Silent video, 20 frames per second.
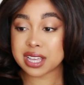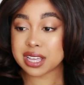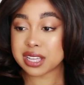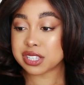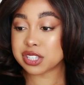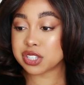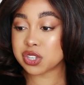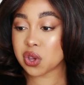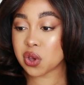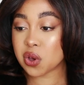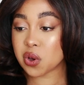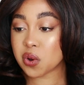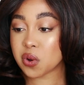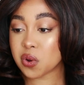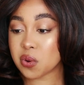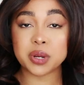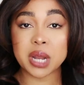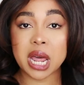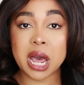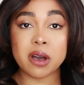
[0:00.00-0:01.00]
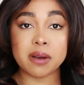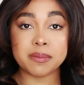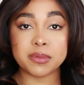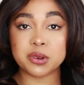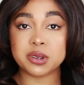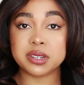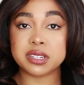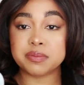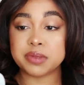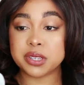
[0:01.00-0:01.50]
So now I'm
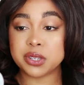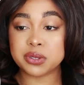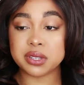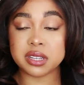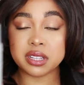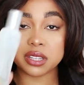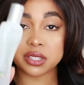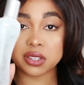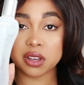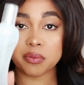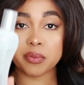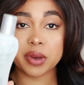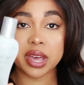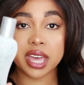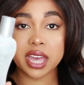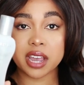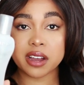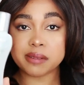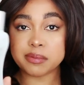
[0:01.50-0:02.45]
going to be using this on my hair.